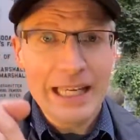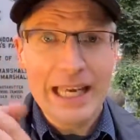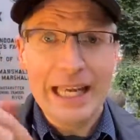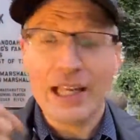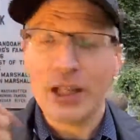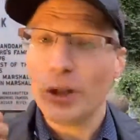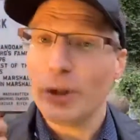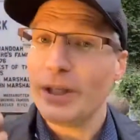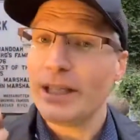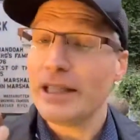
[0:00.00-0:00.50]

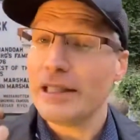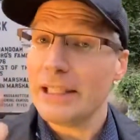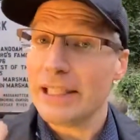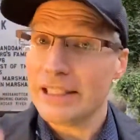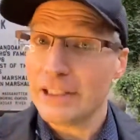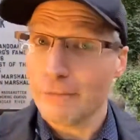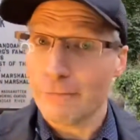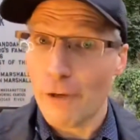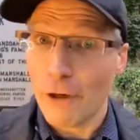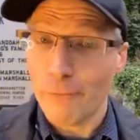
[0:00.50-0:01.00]
including a
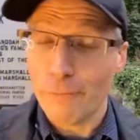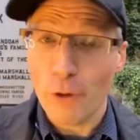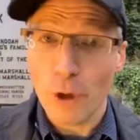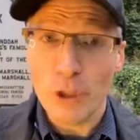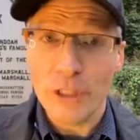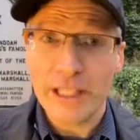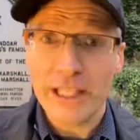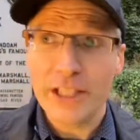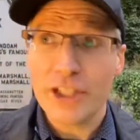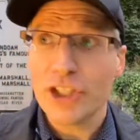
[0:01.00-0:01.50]
link to fall
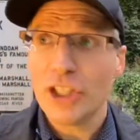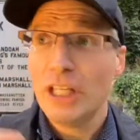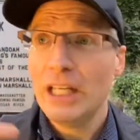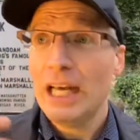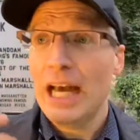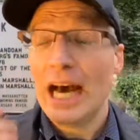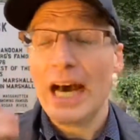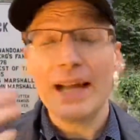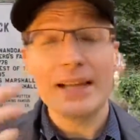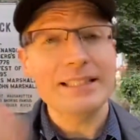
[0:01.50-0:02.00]
foliage,
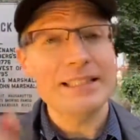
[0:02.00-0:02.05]
how